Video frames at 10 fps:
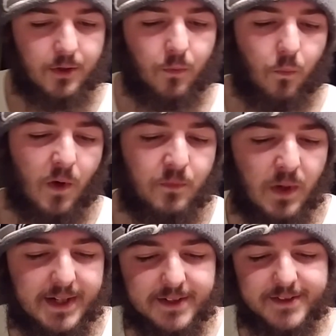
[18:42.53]
When
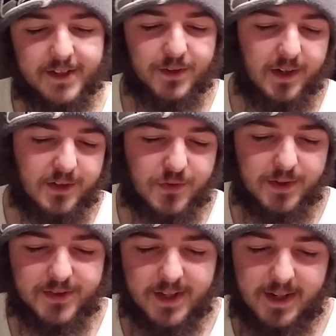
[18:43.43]
we consider
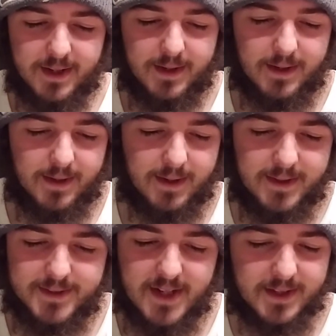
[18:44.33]
interest in
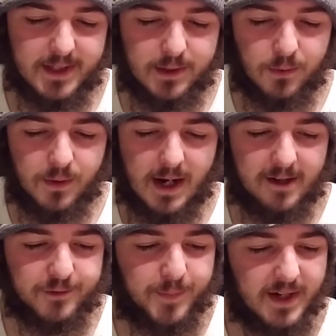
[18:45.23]
its ethical
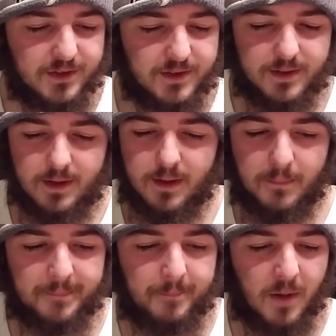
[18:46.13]
aspects,
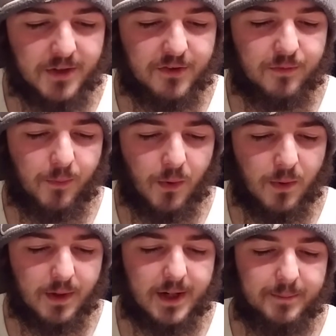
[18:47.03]
much
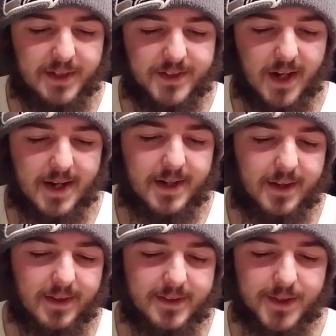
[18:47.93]
more can be said
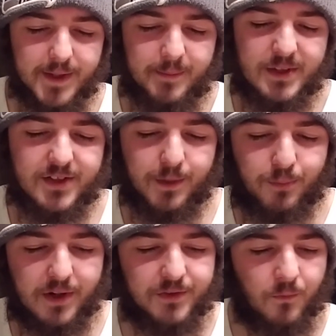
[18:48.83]
than the limits of the
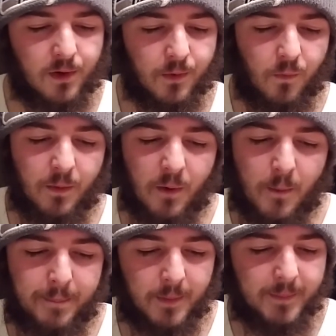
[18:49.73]
present work we will
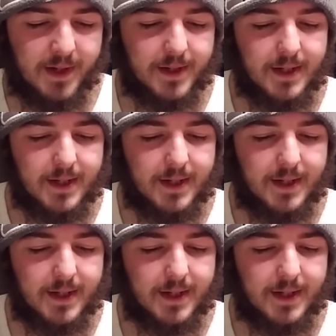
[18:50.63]
permit.